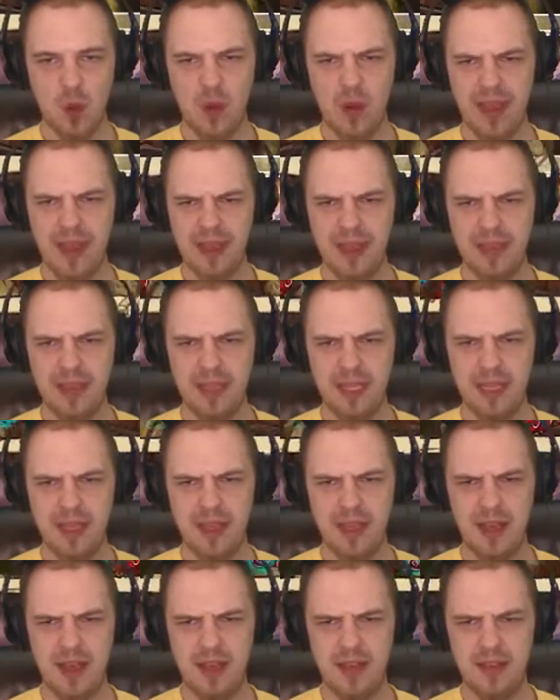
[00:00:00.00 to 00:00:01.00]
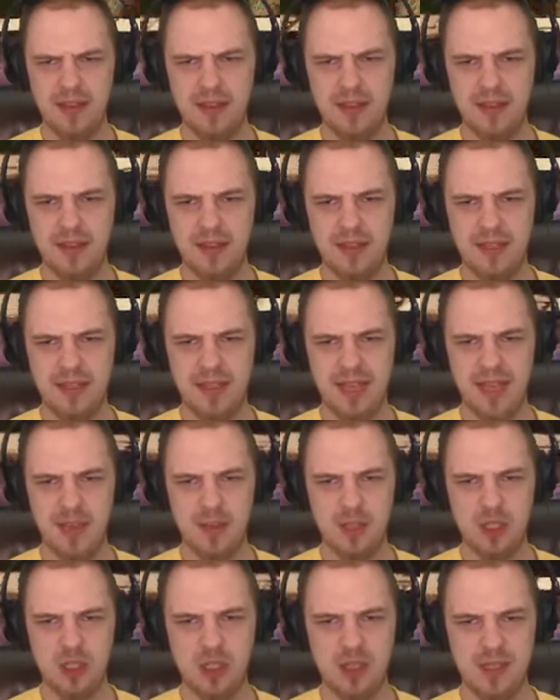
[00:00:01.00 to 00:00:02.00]
Or I got the
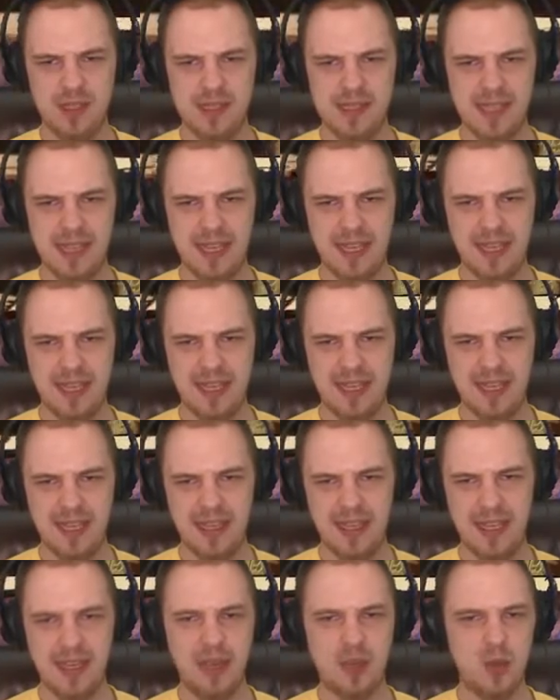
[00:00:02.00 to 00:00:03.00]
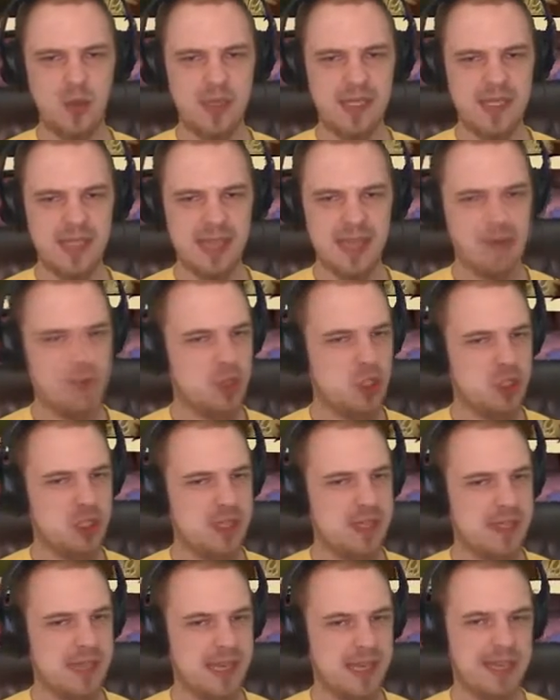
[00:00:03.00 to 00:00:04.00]
damage to the second hit. Increased
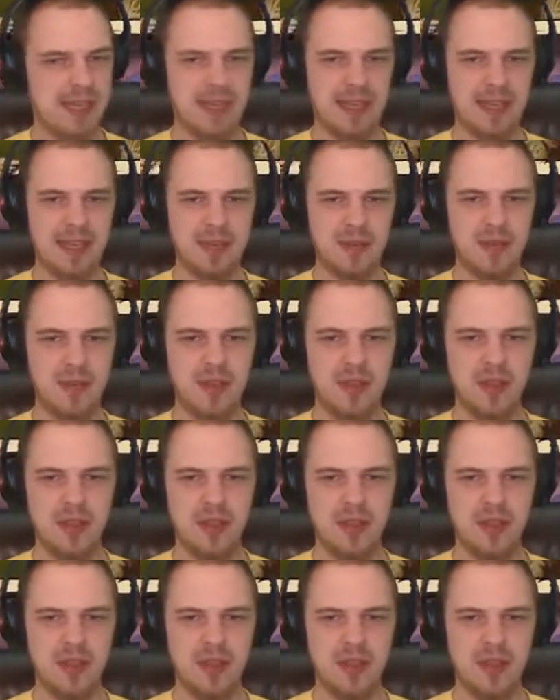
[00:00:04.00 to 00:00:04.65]
damage to second hit.